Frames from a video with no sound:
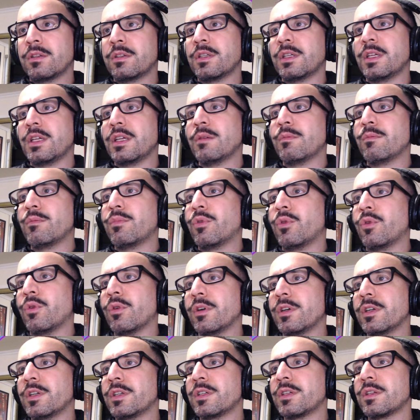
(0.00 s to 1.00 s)
to
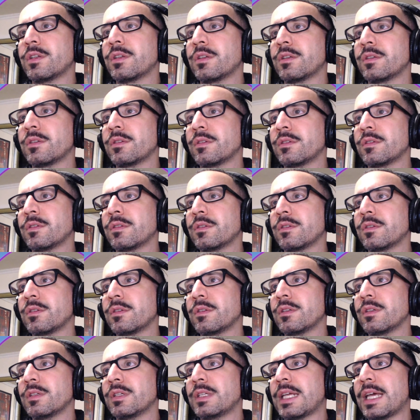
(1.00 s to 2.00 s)
import
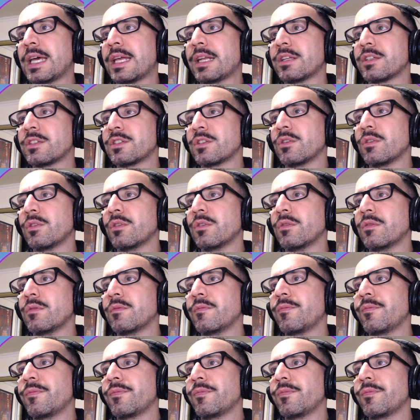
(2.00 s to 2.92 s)
data. So